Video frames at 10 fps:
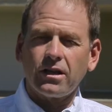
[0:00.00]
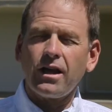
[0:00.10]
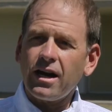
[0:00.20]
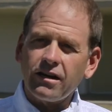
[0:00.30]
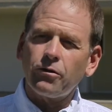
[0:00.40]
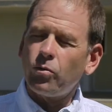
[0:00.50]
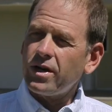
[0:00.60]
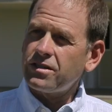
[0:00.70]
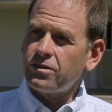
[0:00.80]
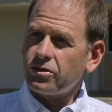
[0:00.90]
a lot of different
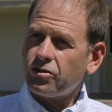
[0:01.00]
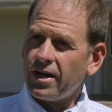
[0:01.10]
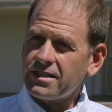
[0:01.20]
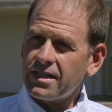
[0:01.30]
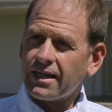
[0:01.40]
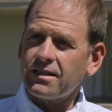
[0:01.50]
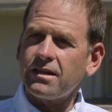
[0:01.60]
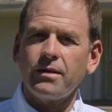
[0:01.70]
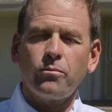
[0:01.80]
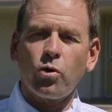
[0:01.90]
ways to do a transect.
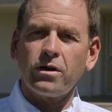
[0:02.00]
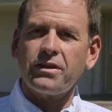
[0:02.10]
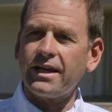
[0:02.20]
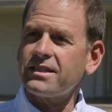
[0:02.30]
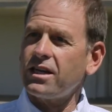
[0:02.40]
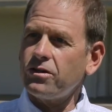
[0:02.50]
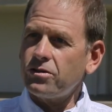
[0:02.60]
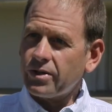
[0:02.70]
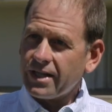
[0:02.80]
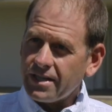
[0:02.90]
The important thing is that you
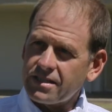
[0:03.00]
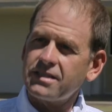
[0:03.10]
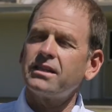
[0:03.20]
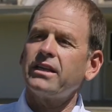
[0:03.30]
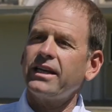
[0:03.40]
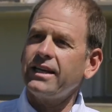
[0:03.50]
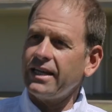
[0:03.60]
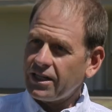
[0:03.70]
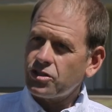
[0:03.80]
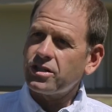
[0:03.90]
do it consistently
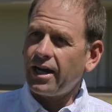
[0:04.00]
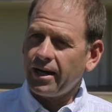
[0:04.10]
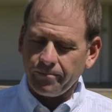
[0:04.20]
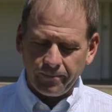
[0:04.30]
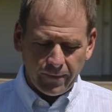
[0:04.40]
each time.